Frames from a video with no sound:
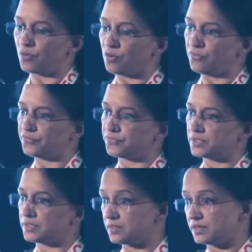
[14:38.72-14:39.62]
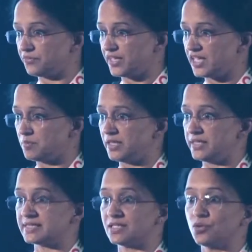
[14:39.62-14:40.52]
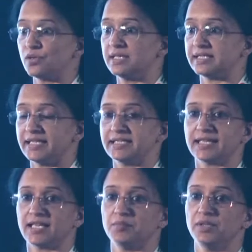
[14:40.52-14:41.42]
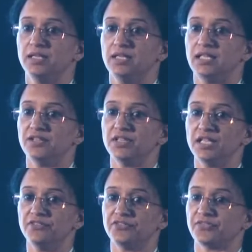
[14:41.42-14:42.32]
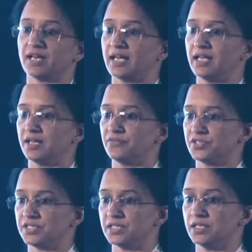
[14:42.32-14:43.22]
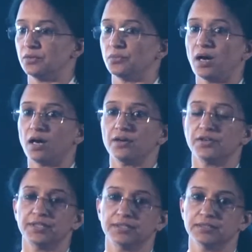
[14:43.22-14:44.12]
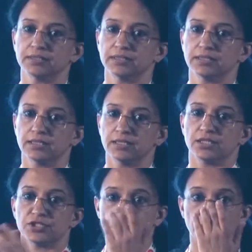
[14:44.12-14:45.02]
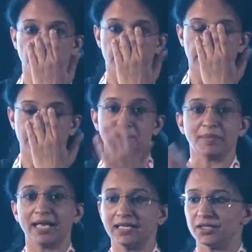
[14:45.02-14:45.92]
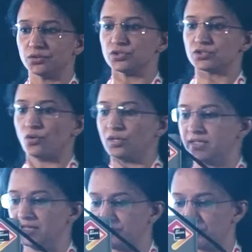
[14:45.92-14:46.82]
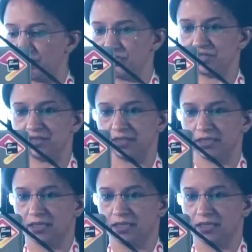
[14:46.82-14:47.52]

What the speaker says: of the variable is local date time, even if I have written var here. So the compiler knows all the information.